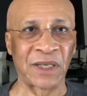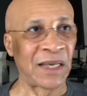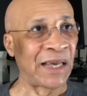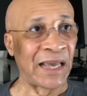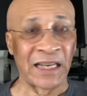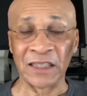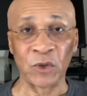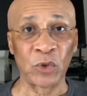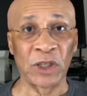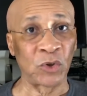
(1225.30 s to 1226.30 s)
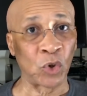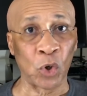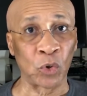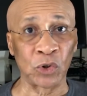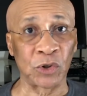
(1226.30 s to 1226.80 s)
and including
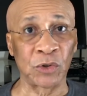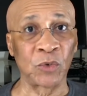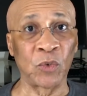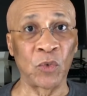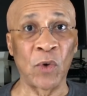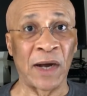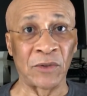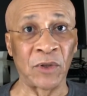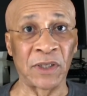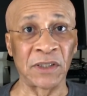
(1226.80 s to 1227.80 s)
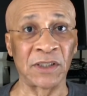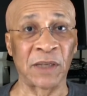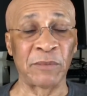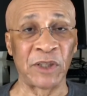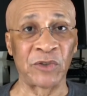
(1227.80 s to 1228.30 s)
those who are not in this
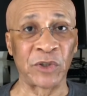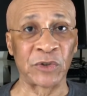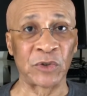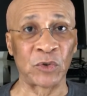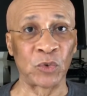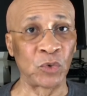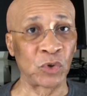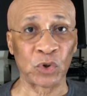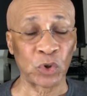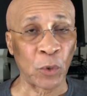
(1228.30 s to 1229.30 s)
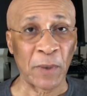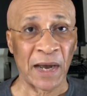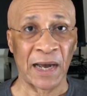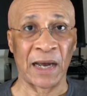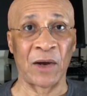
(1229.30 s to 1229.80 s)
administration who
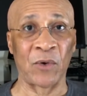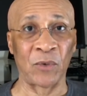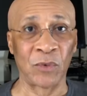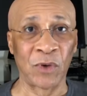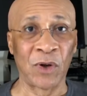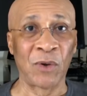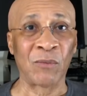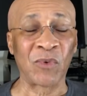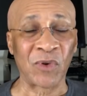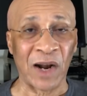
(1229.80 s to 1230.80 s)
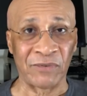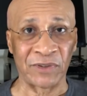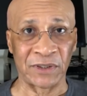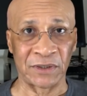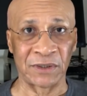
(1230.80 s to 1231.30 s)
somehow
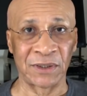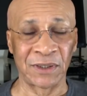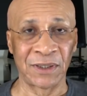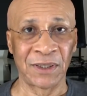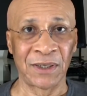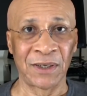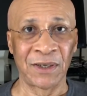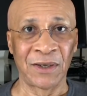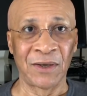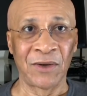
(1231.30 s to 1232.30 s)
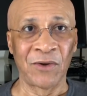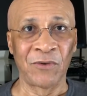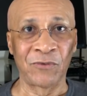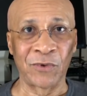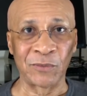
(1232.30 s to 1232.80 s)
profited
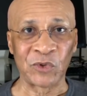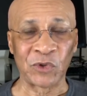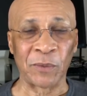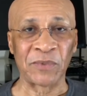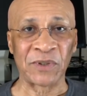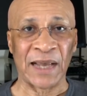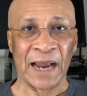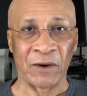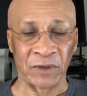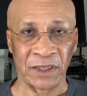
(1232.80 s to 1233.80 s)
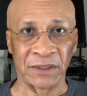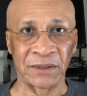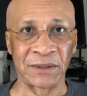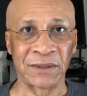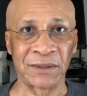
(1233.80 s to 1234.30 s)
from Trump's
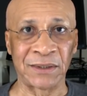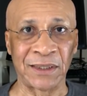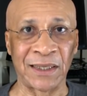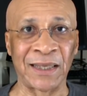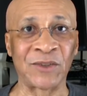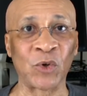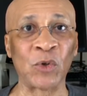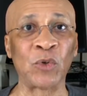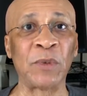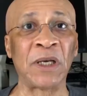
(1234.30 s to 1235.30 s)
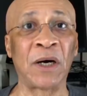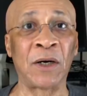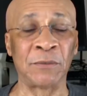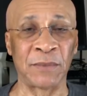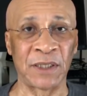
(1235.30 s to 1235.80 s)
arrogance. It's going to be
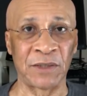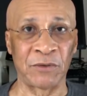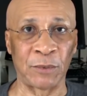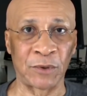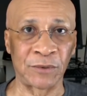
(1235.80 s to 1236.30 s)
unbelievable.